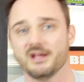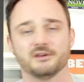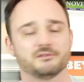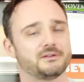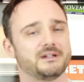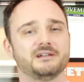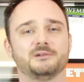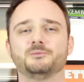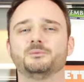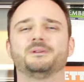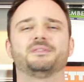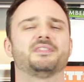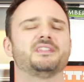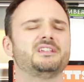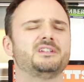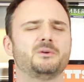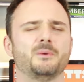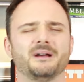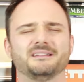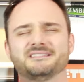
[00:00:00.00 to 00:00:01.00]
Trade with the
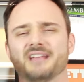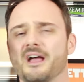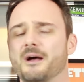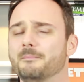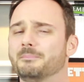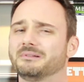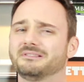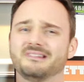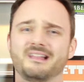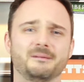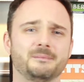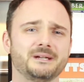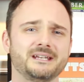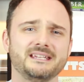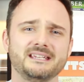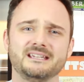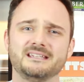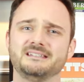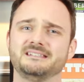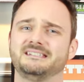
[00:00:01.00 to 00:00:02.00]
US
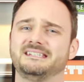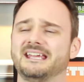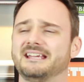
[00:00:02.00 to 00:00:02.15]
plummeted,